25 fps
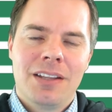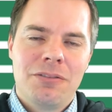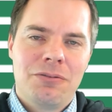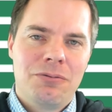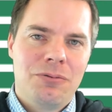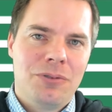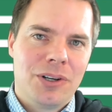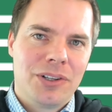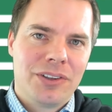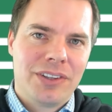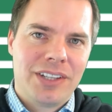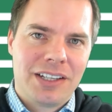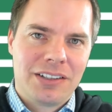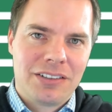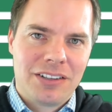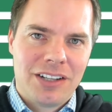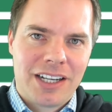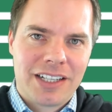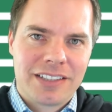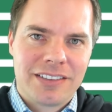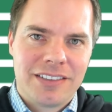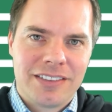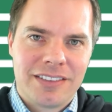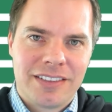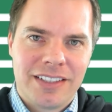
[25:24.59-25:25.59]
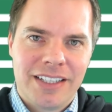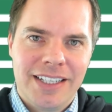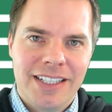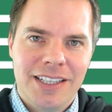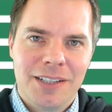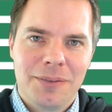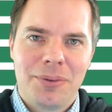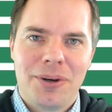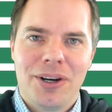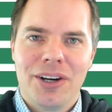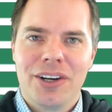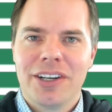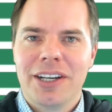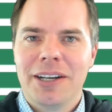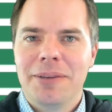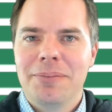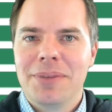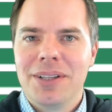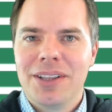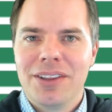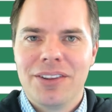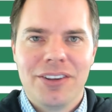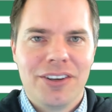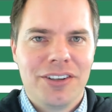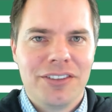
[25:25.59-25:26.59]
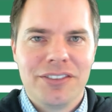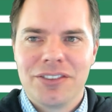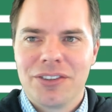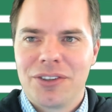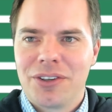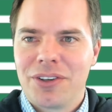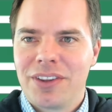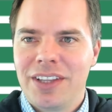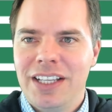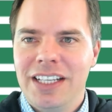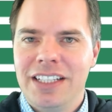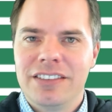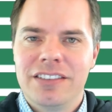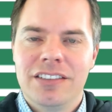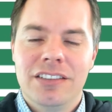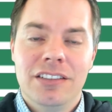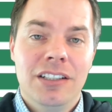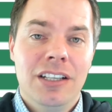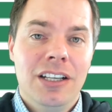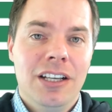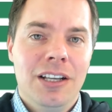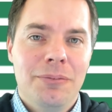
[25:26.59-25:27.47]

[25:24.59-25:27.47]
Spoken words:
what they'd like to see in the program, and those sort of things.